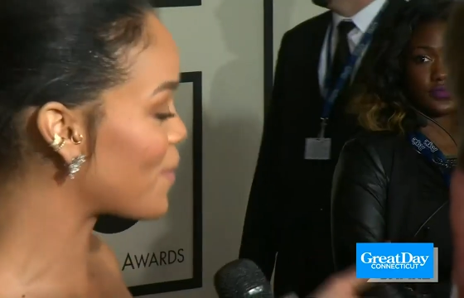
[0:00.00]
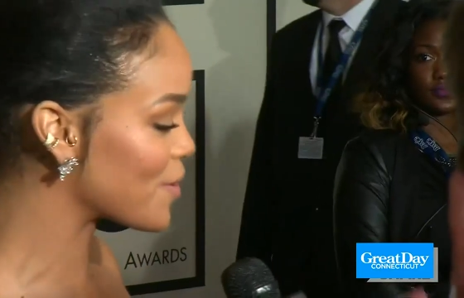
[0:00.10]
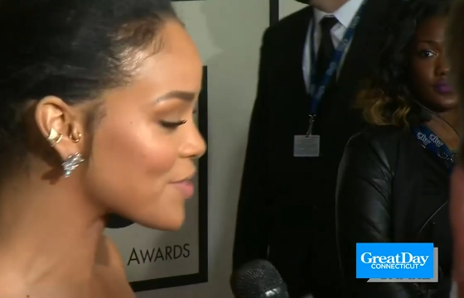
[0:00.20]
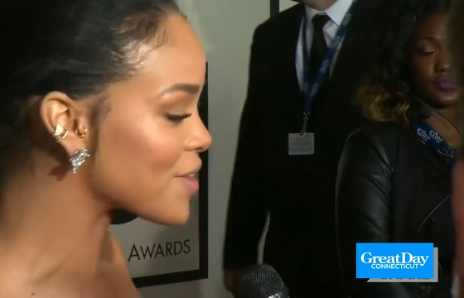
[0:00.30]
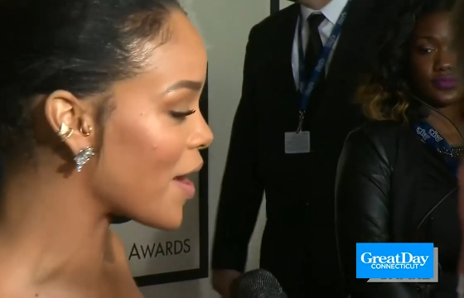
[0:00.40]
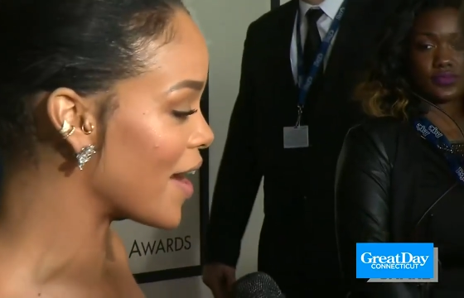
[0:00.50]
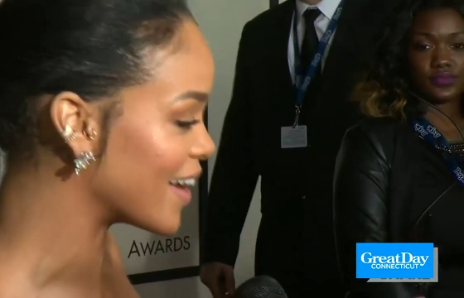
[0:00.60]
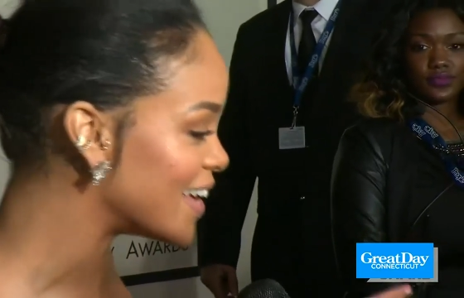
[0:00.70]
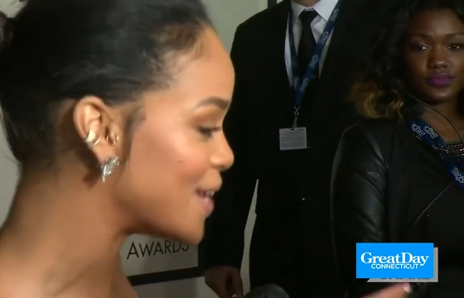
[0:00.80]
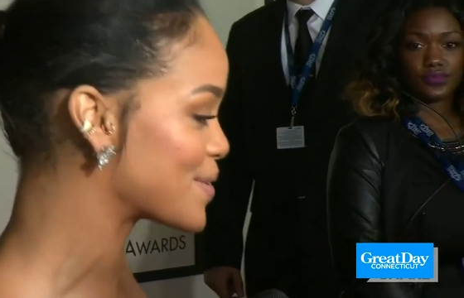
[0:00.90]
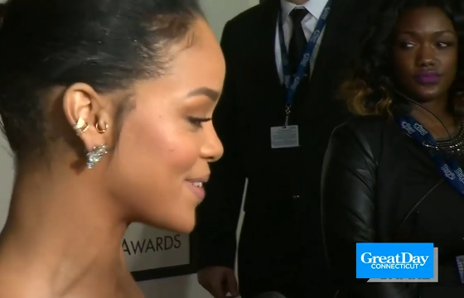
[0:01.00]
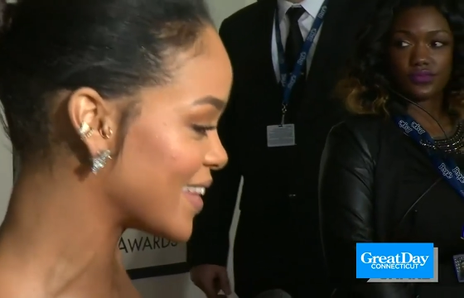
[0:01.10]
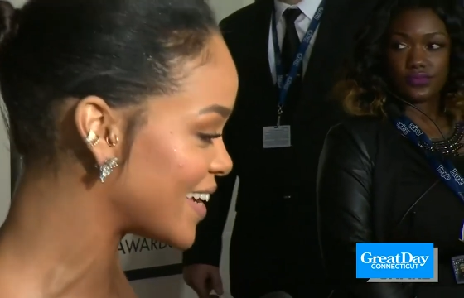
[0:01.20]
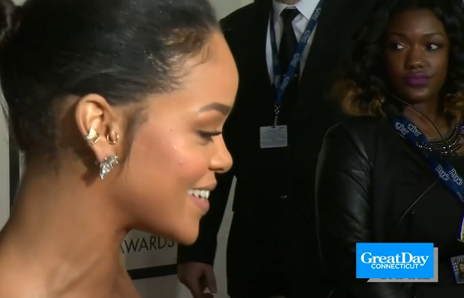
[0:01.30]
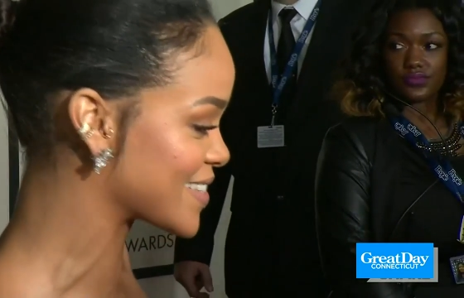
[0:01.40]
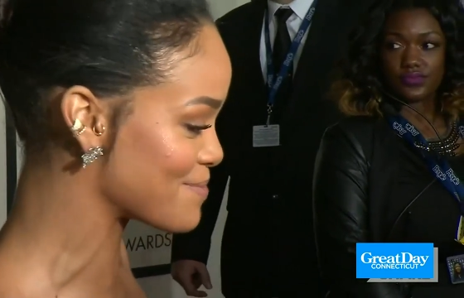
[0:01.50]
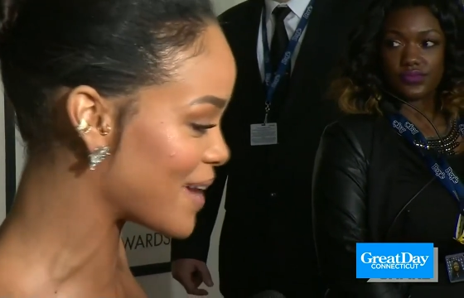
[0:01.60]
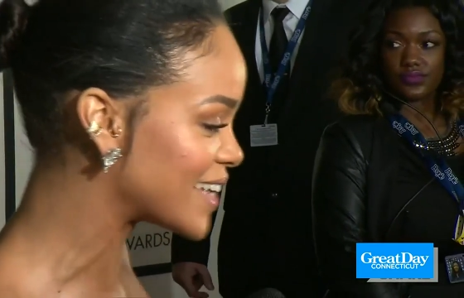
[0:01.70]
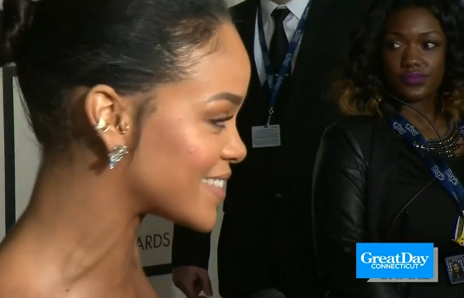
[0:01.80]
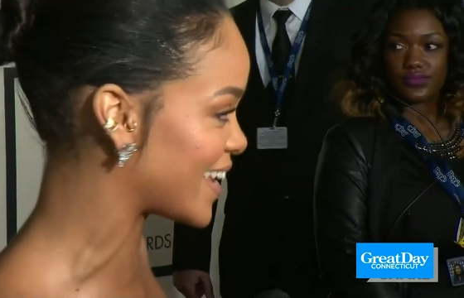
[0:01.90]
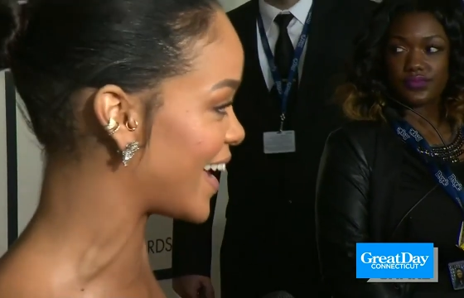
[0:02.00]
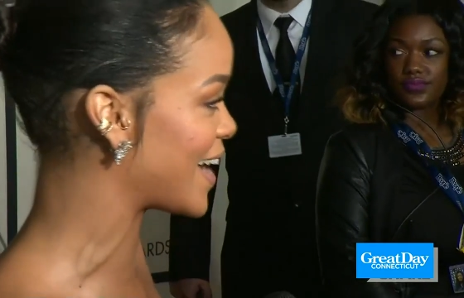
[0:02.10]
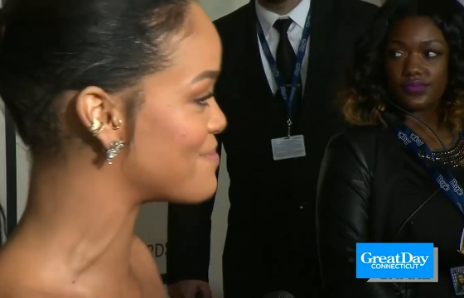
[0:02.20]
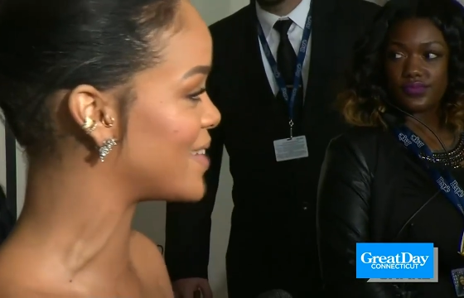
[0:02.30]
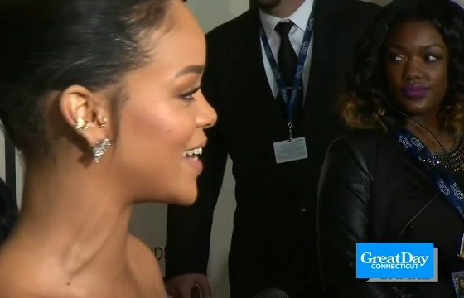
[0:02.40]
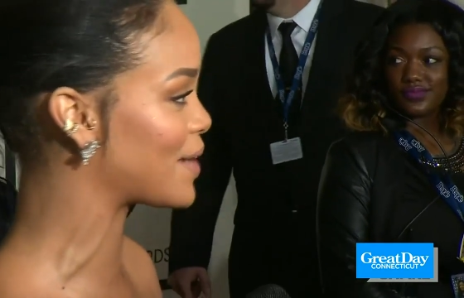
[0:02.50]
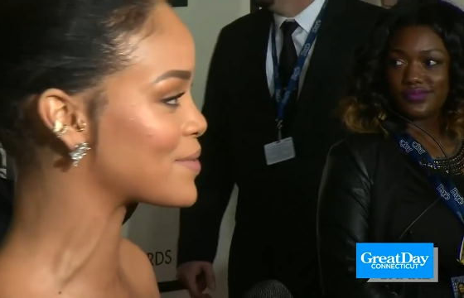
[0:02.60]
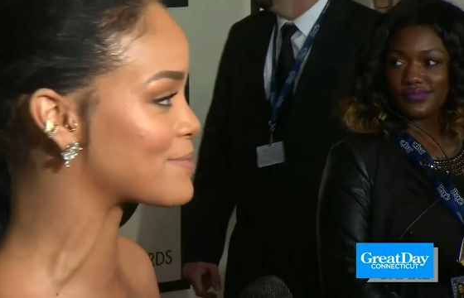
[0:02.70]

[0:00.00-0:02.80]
Speaker 1: she, absolutely is. You, she lives somewhere in the